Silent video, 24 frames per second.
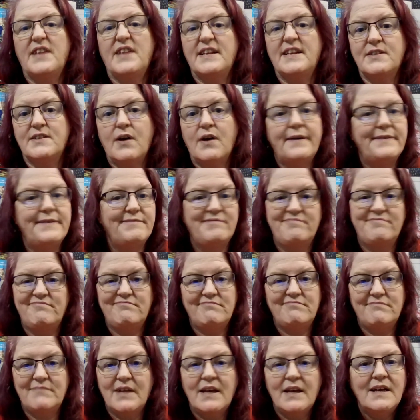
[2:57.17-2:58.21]
That's
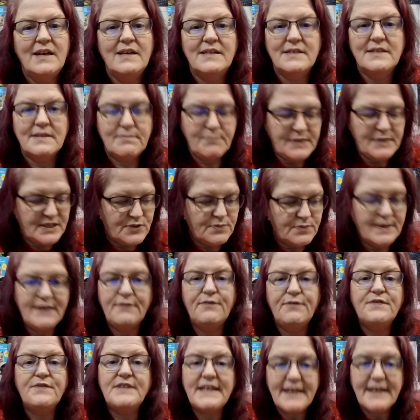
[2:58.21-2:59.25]
between
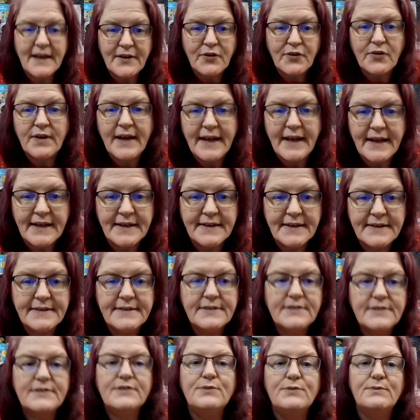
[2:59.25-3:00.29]
1,500 and
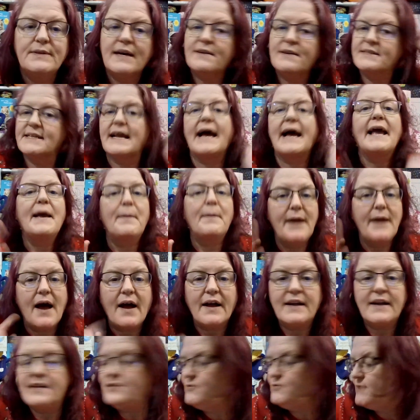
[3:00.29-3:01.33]
2,000. I am not
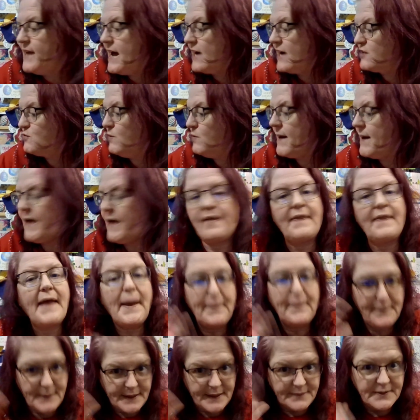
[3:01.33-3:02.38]
going to do the actual math on
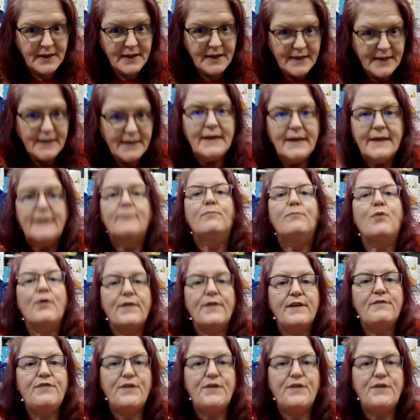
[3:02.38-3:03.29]
that, but more than